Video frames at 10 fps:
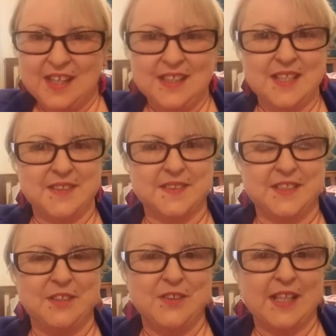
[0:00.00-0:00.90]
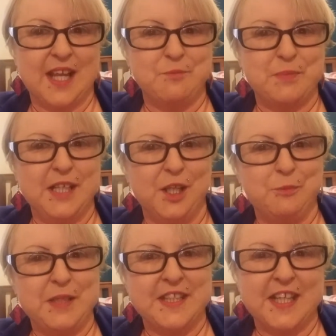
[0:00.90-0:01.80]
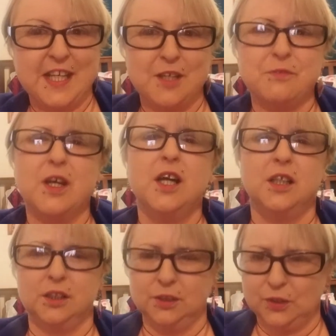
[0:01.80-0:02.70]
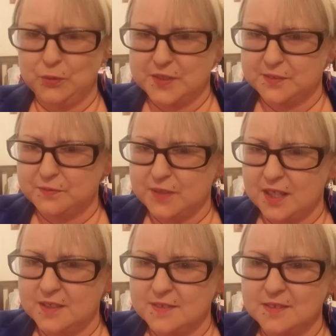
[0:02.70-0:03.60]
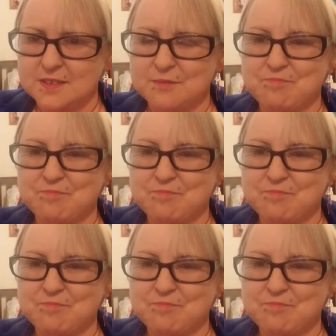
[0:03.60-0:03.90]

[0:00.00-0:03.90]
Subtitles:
Yes, Derek and Penelope, they have loads of fans